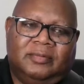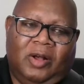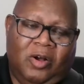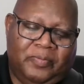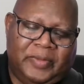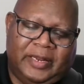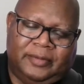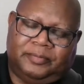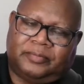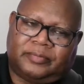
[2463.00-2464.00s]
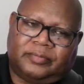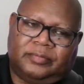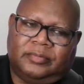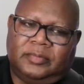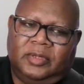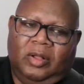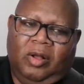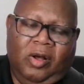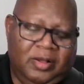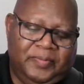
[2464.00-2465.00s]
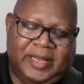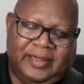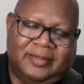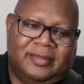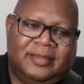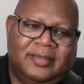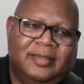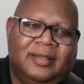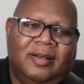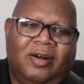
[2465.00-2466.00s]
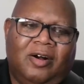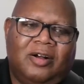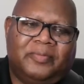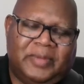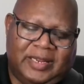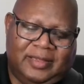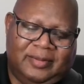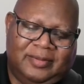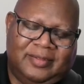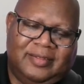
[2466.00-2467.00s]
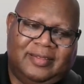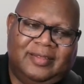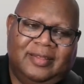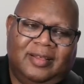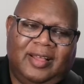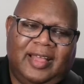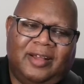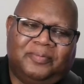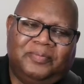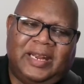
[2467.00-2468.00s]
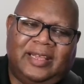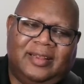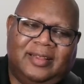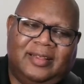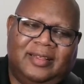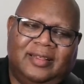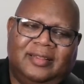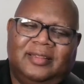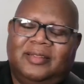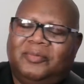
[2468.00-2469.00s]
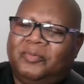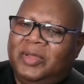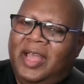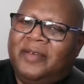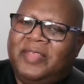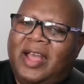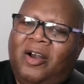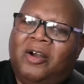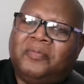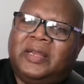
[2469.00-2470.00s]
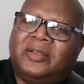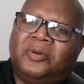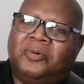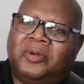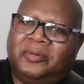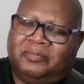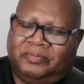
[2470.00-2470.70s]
Augment it. Augment it. Augment it. Augment it. We have that augmented chord.